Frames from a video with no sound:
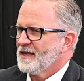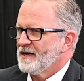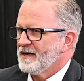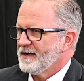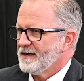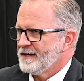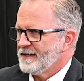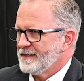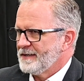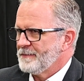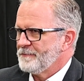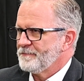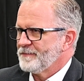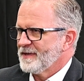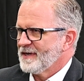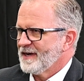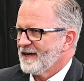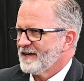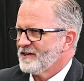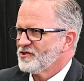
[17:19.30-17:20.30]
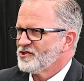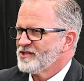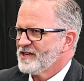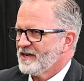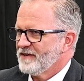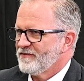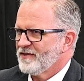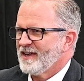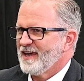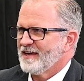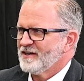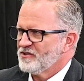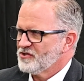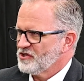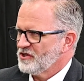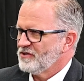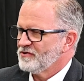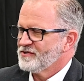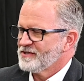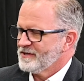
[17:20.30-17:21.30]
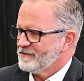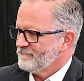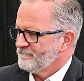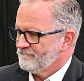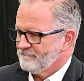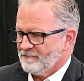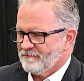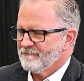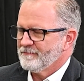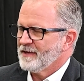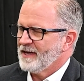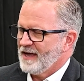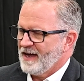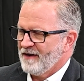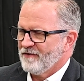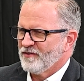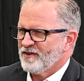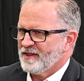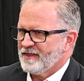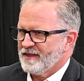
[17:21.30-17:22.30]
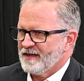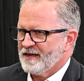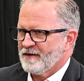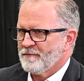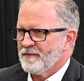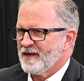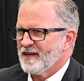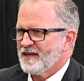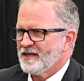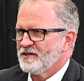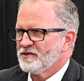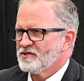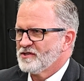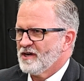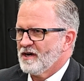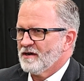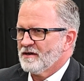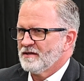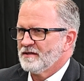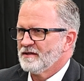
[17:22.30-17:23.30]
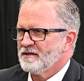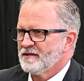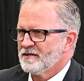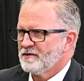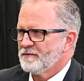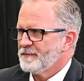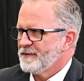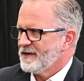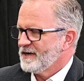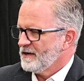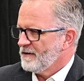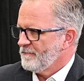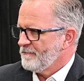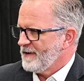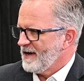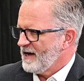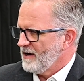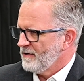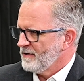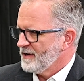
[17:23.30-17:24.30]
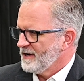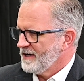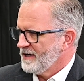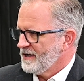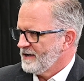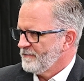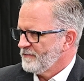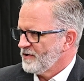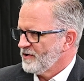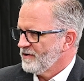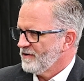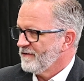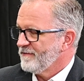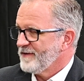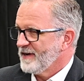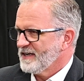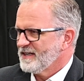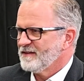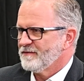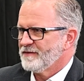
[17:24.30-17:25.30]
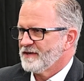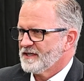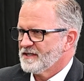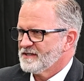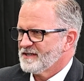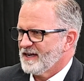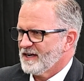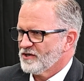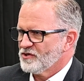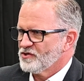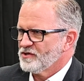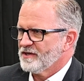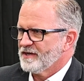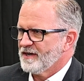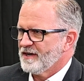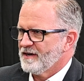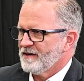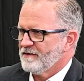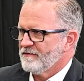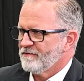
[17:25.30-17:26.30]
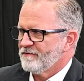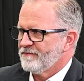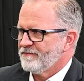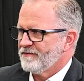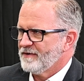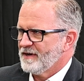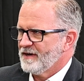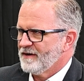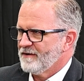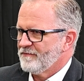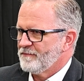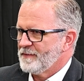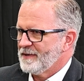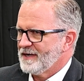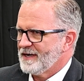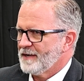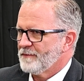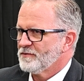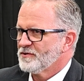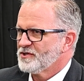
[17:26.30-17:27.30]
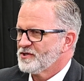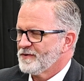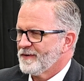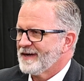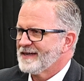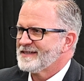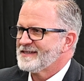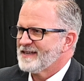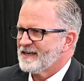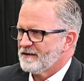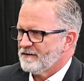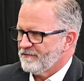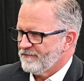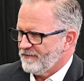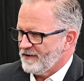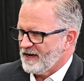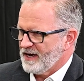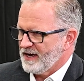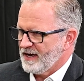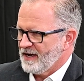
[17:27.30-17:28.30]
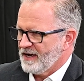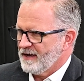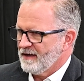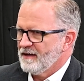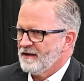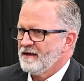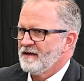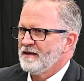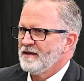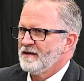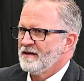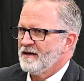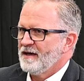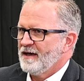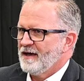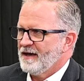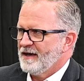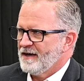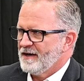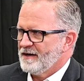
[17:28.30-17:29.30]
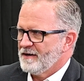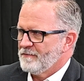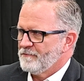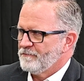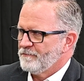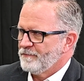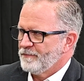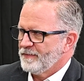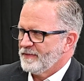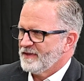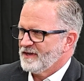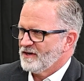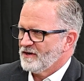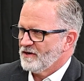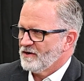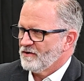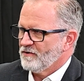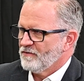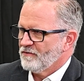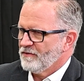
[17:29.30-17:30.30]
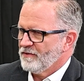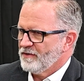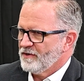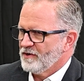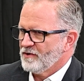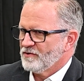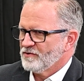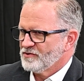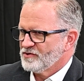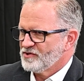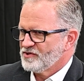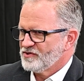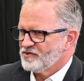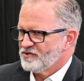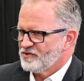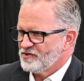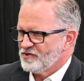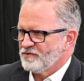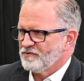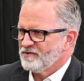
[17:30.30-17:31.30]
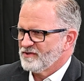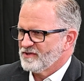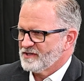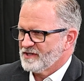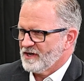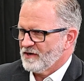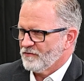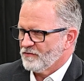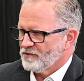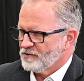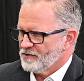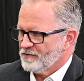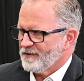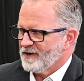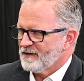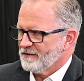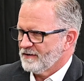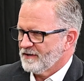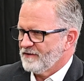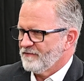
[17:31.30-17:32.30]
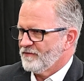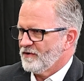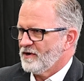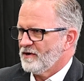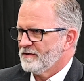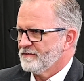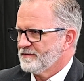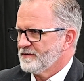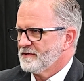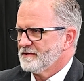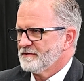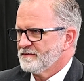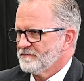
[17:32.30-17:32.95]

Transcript: and I understand if you can't disclose everything, but can you talk a little bit about your effectiveness actually of being able to identify those students that were directly involved?